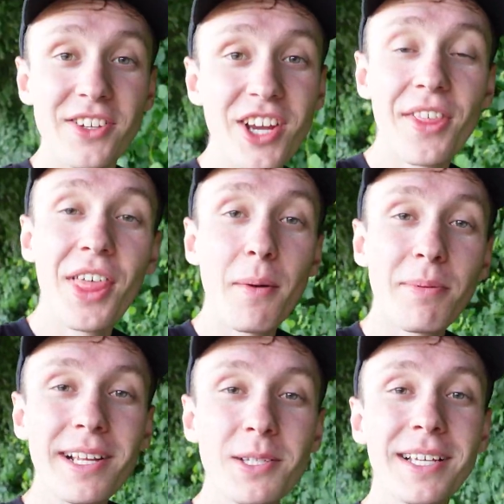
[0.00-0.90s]
And yeah, that
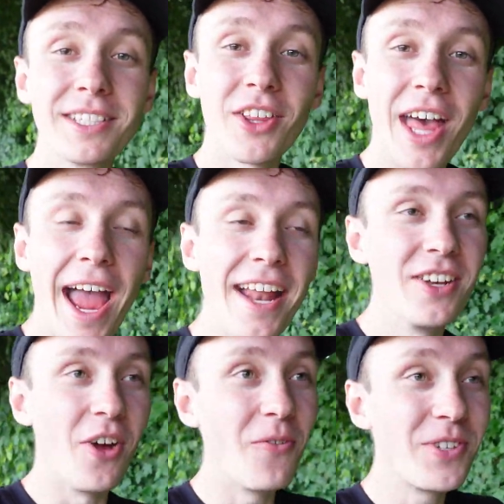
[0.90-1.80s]
brings me to the
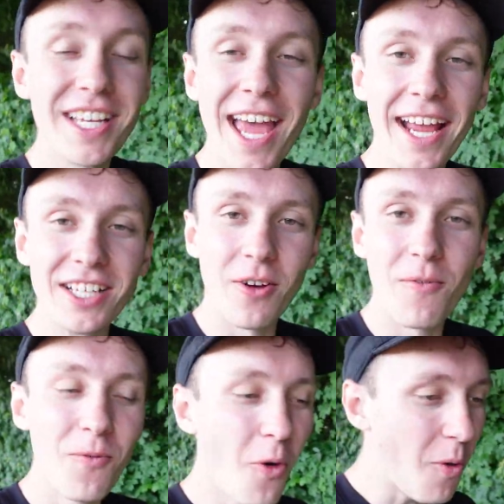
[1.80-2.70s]
end of today's
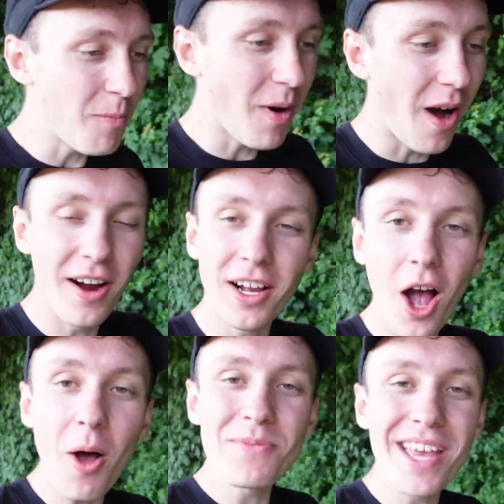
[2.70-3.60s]
Thorpe Park
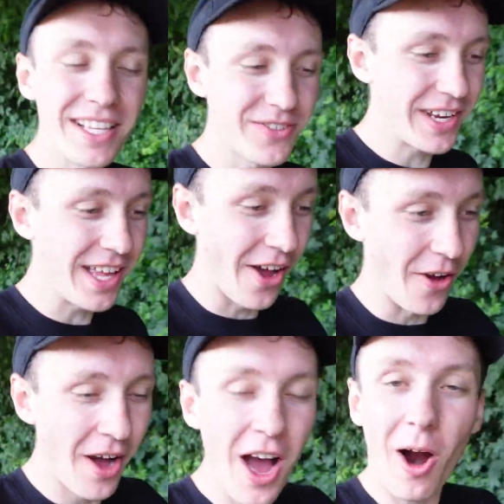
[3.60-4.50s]
updates
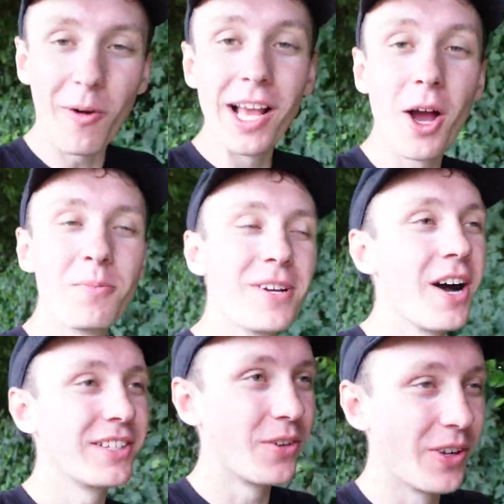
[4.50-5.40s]
video. I really hope you
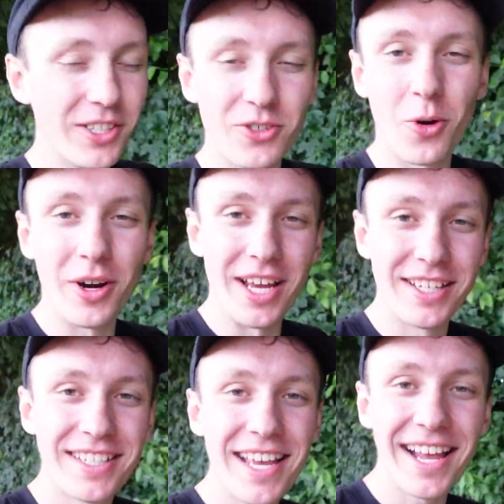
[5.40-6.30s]
guys have all enjoyed
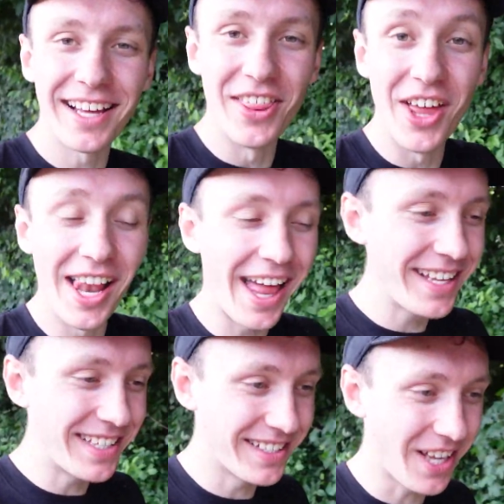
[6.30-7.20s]
seeing the
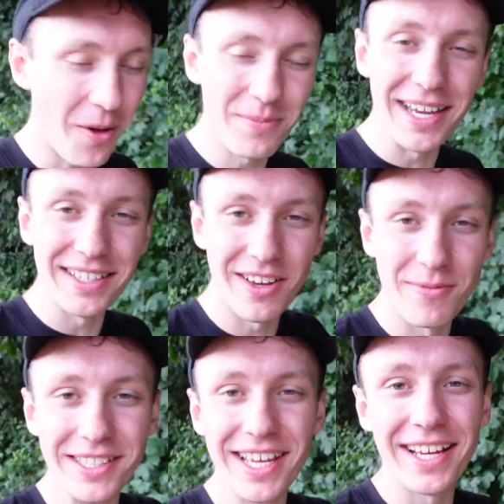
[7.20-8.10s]
latest updates that have
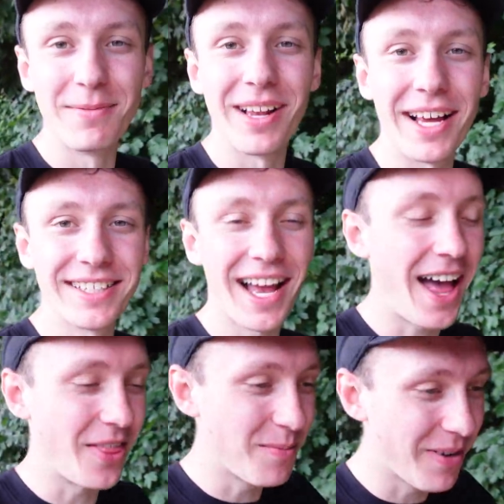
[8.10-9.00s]
been taking place at the